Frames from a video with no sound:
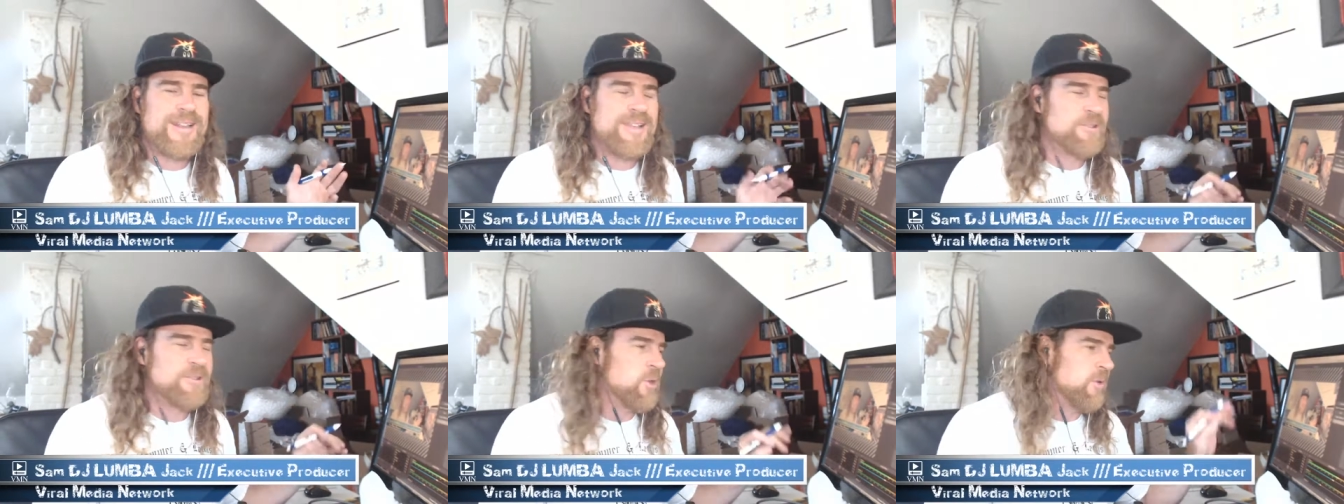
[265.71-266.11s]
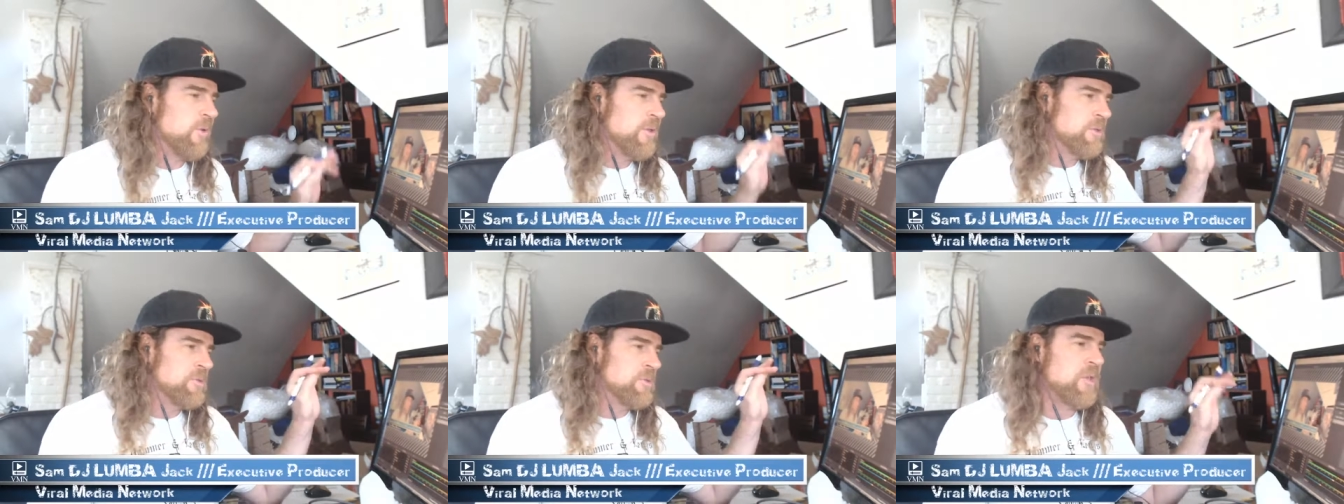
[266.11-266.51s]
And so
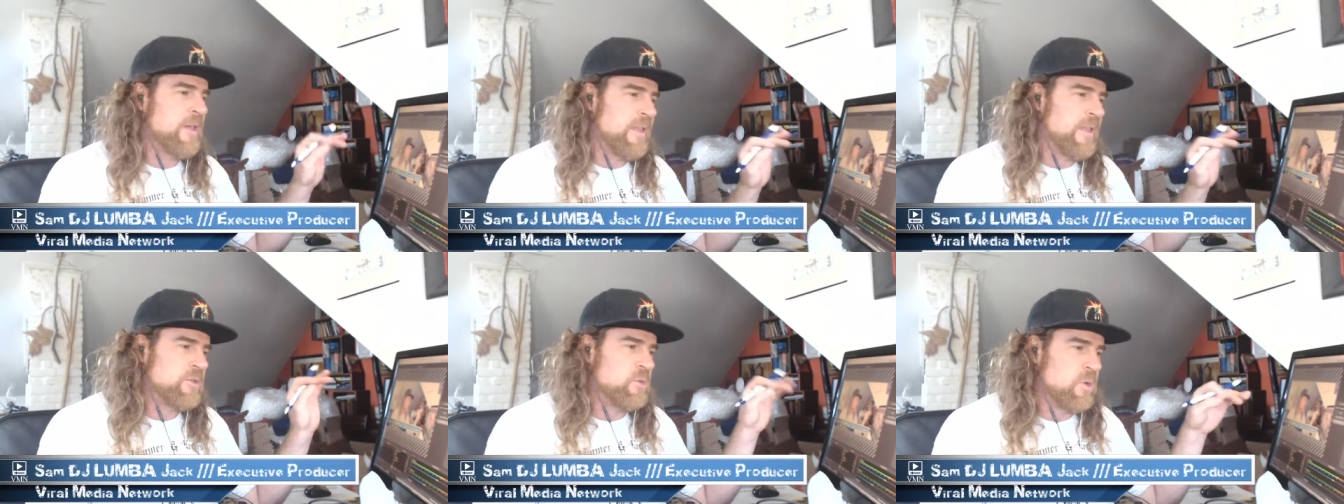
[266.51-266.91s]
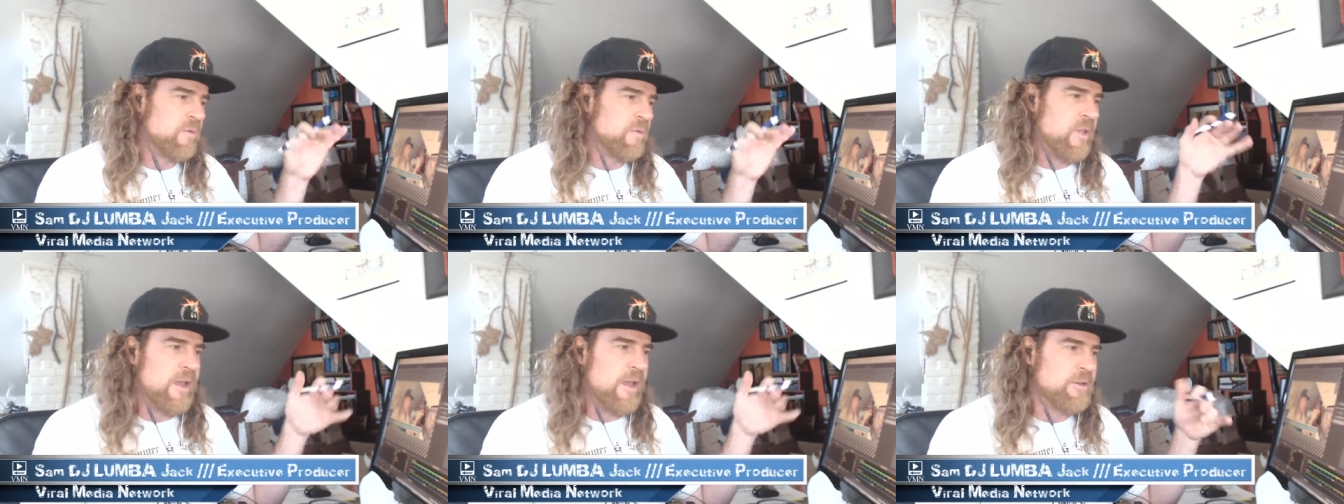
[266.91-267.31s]
you saw that sort
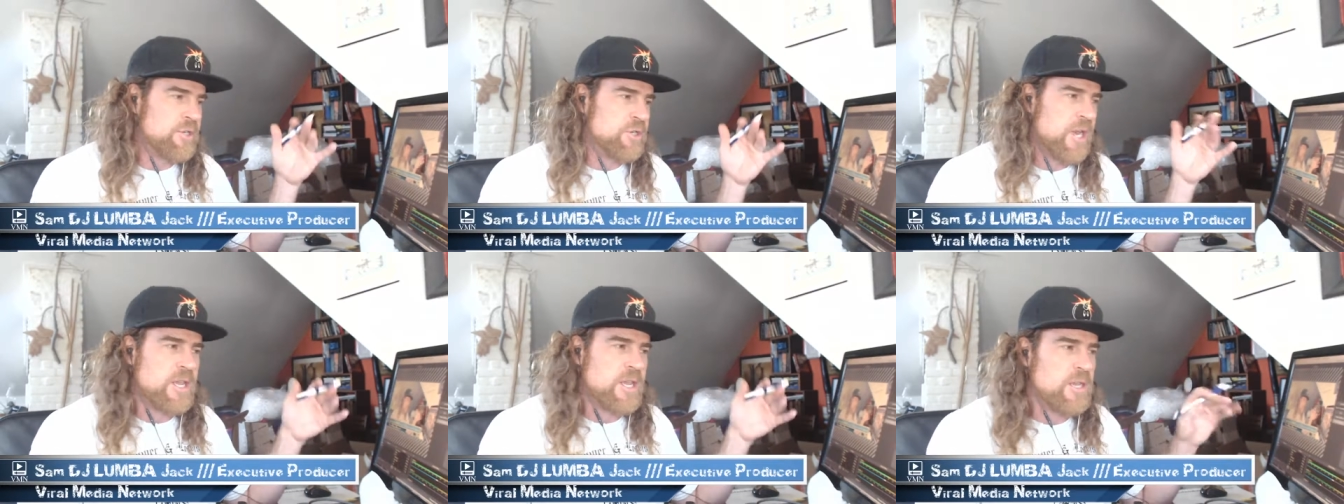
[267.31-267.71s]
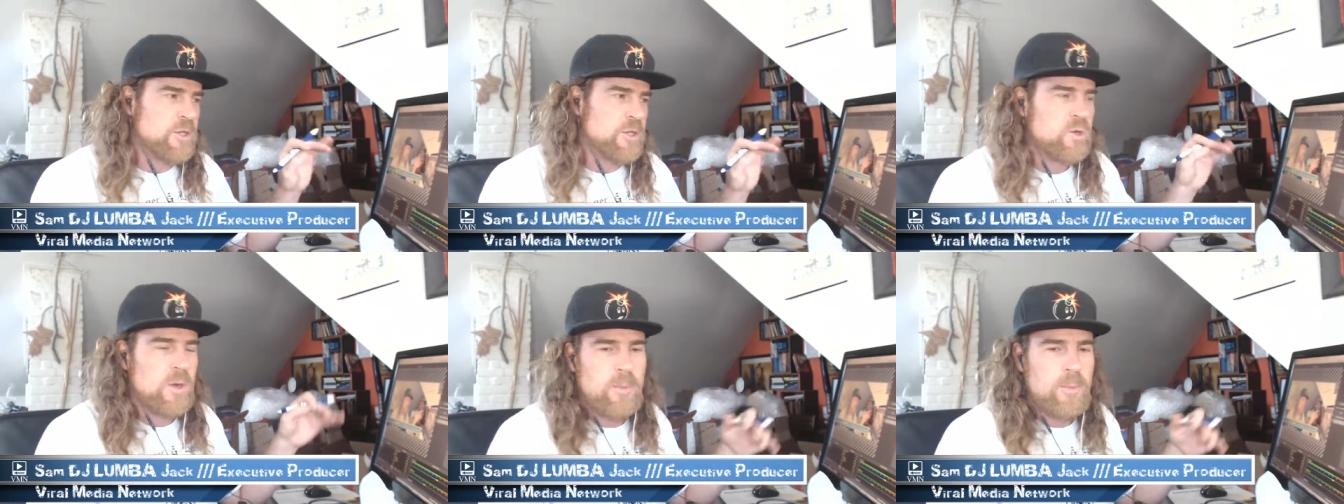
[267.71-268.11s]
of like janky
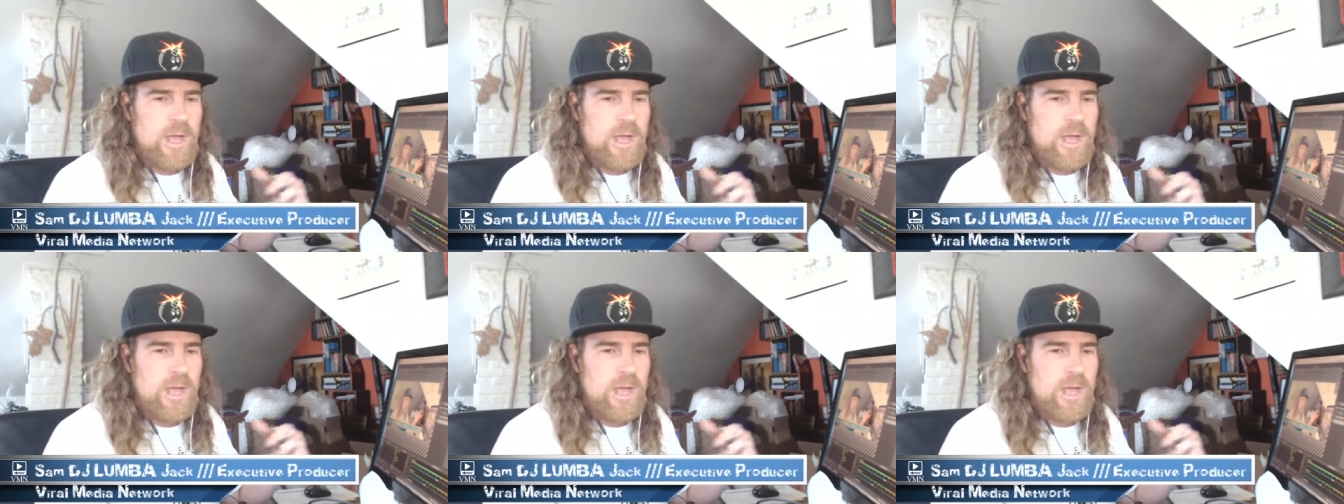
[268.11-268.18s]
scribble.